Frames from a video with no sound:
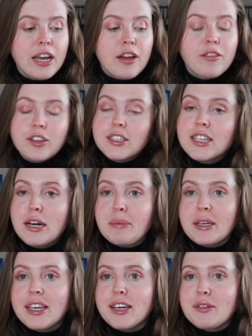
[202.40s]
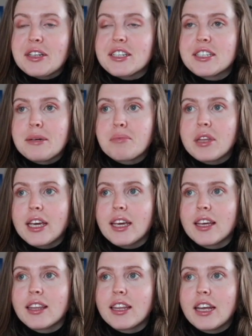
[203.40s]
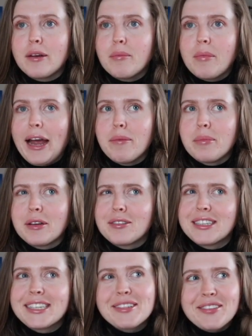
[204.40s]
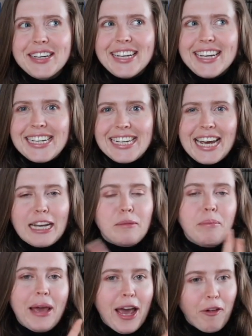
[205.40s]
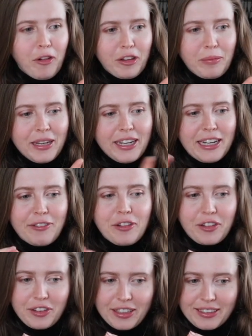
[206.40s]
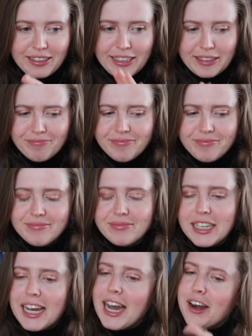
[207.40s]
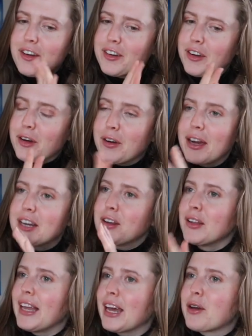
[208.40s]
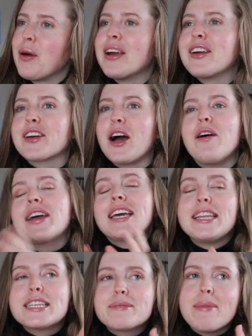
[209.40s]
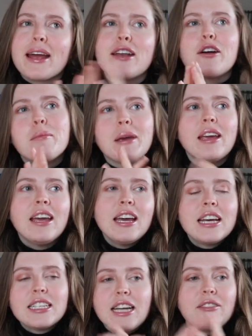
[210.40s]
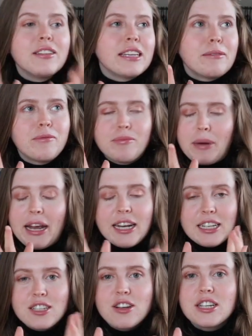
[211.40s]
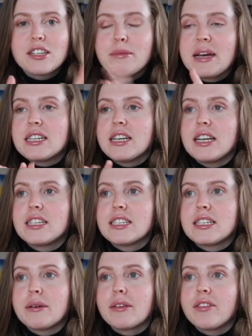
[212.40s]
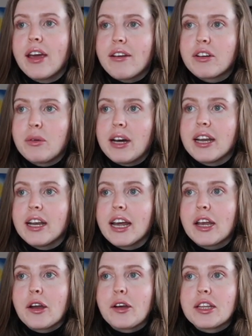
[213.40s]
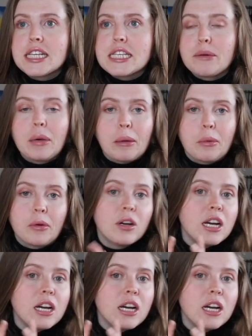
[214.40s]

for this coming year, which is something that might be really weird, and bear with me if you think like, yeah, I don't know, I don't like where you're going, and this might not be definitely by any stretch of the imagination something for everyone, and I know that some people